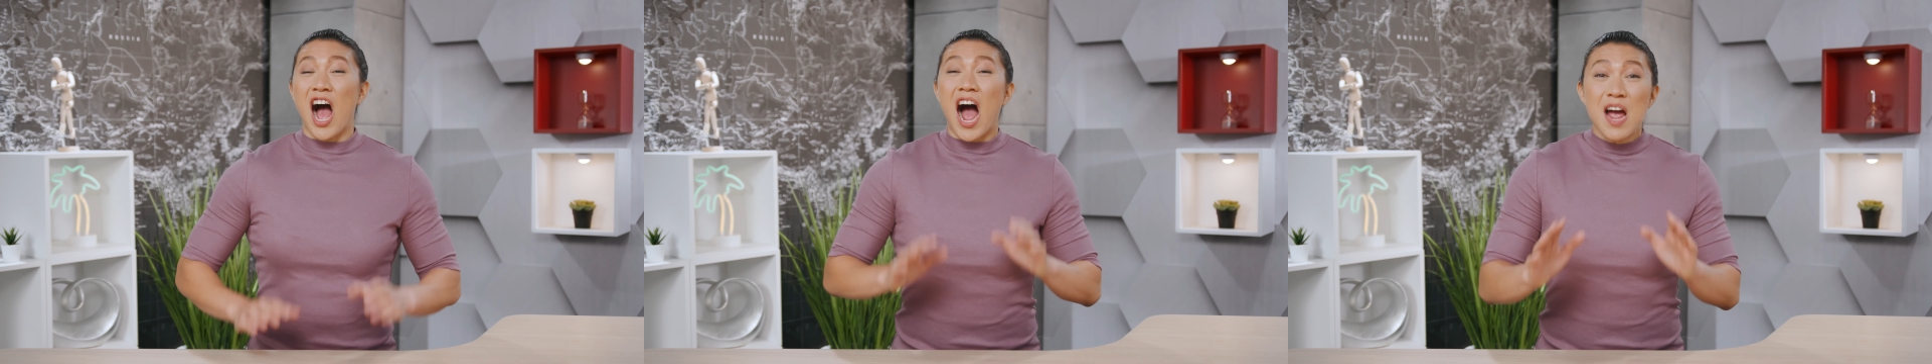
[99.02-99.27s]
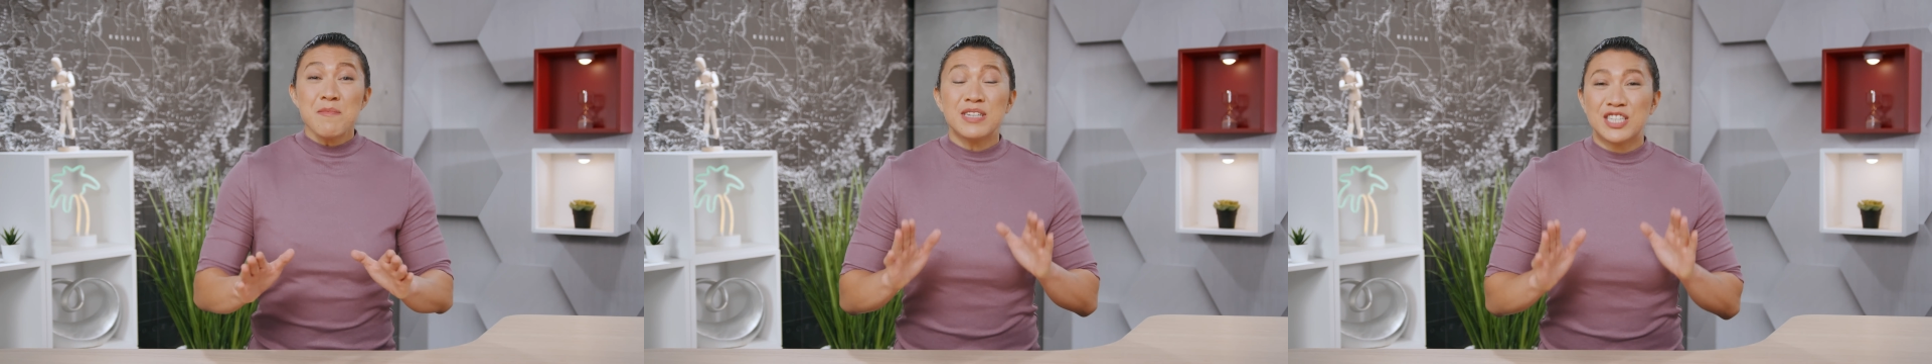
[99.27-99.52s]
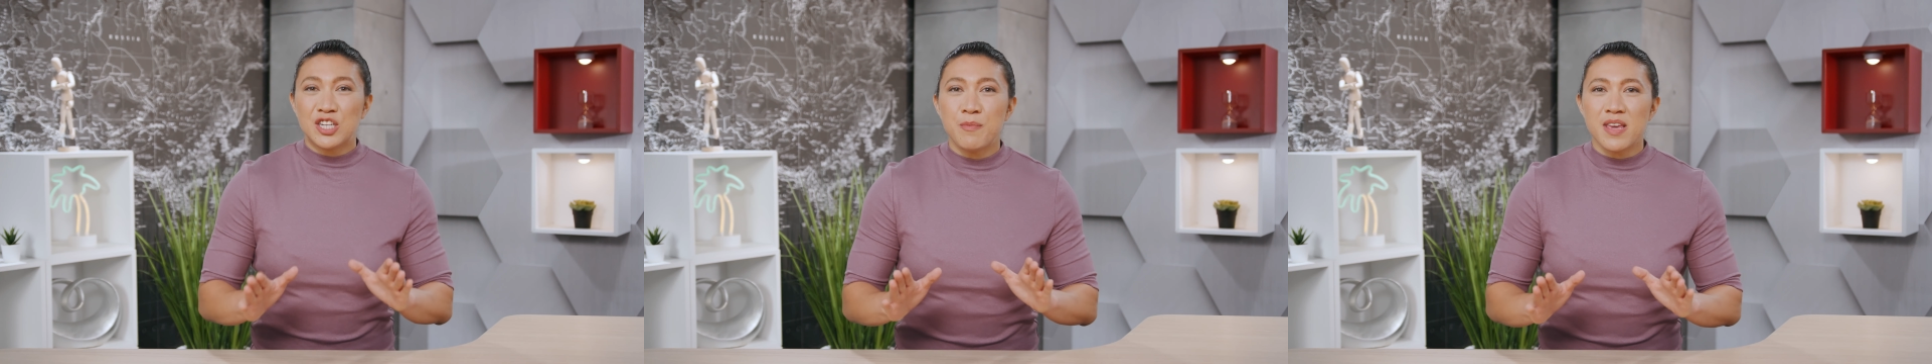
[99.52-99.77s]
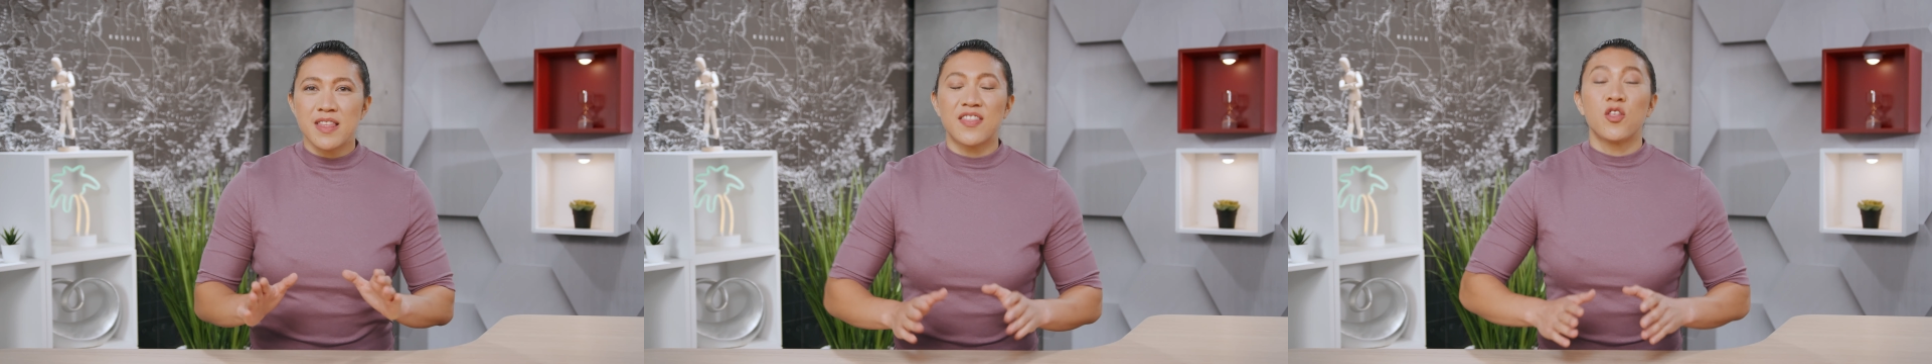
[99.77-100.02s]
I'm
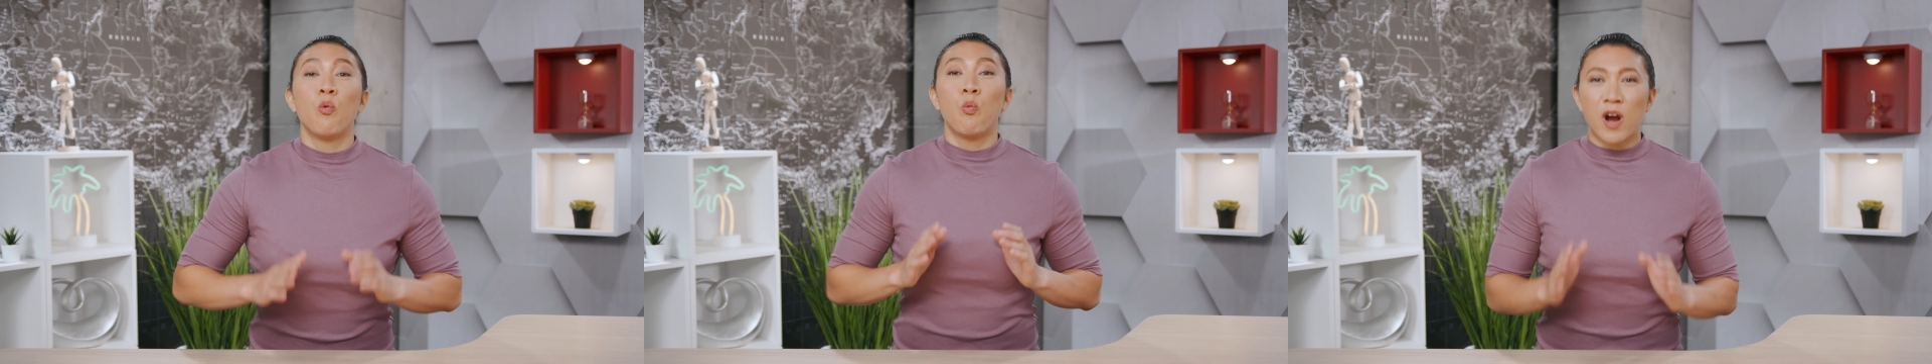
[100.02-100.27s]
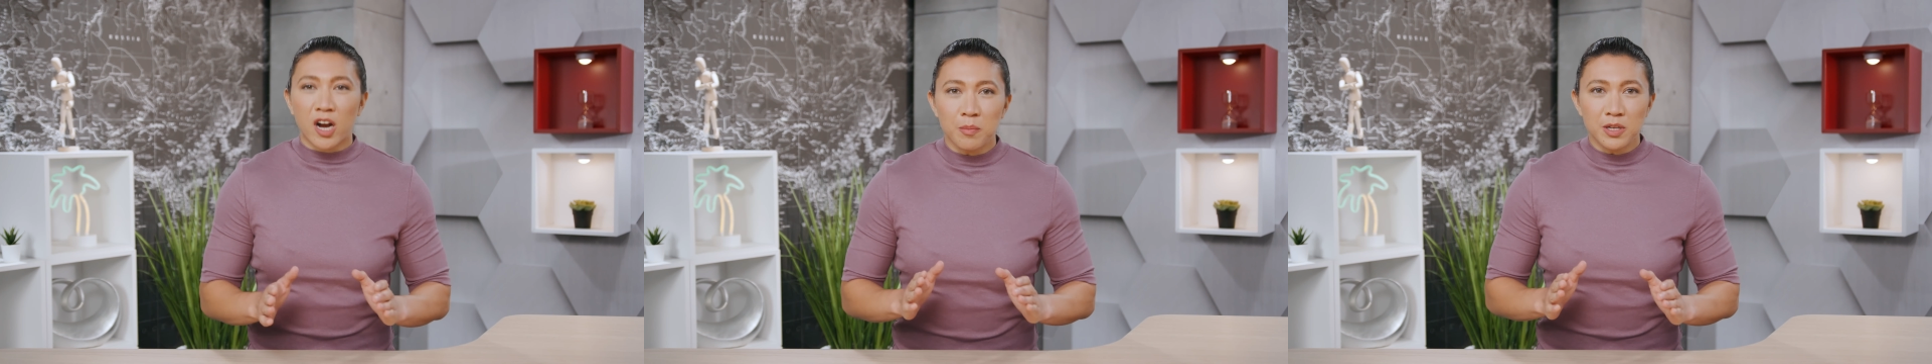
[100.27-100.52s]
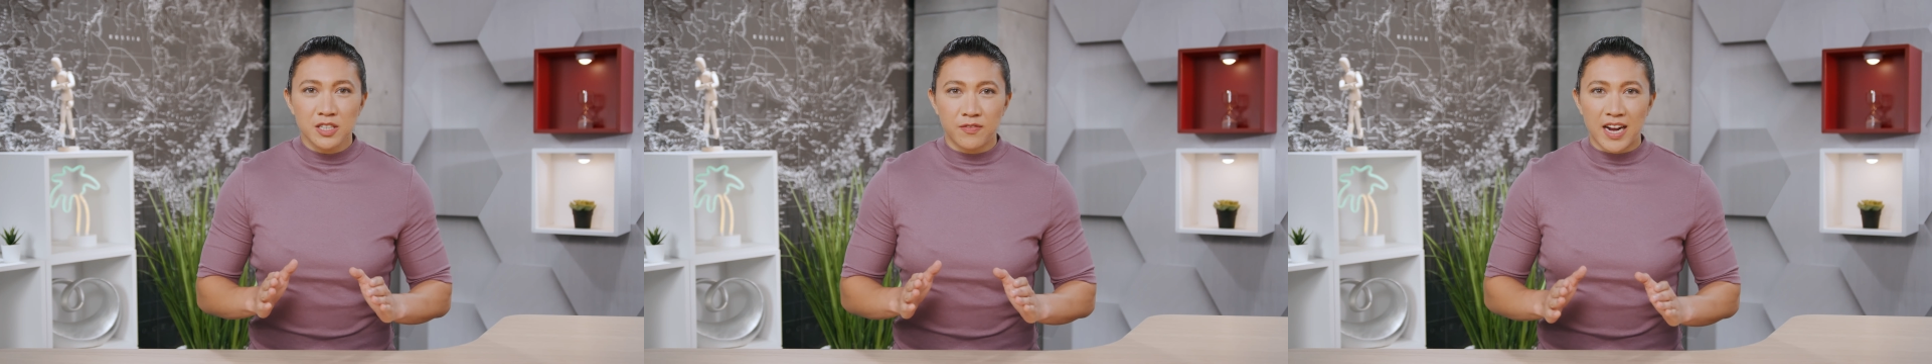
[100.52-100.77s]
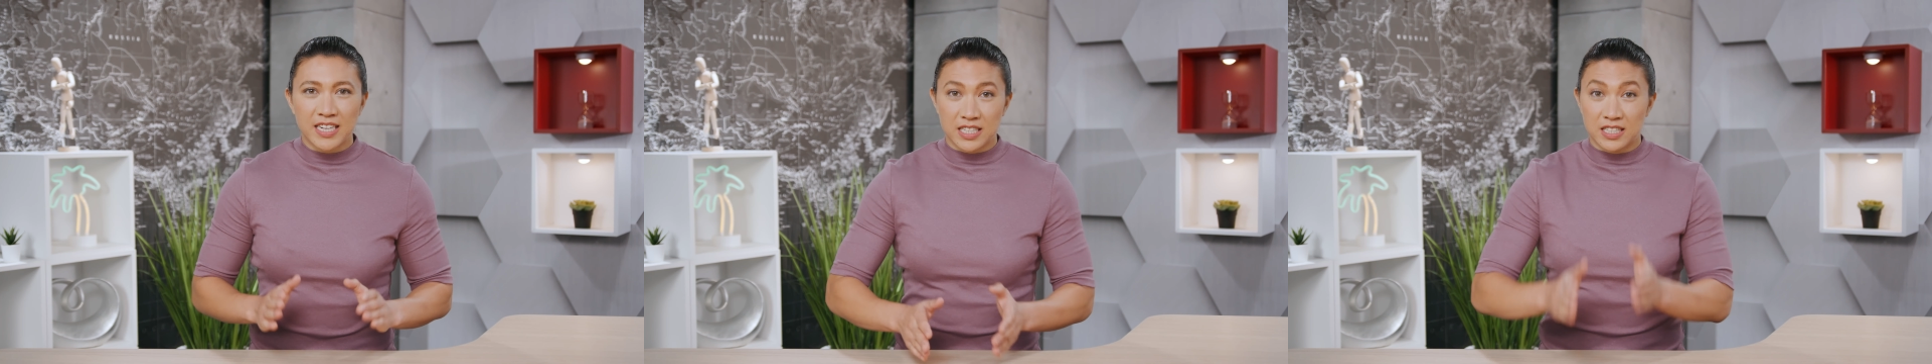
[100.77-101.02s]
assuming that the wearable
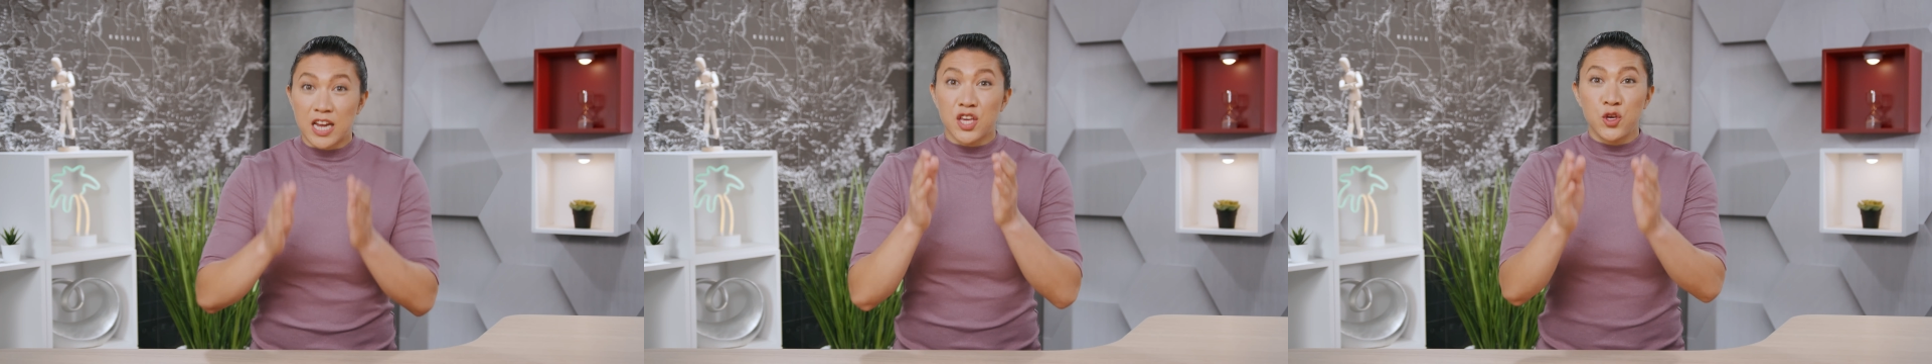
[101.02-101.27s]
devices that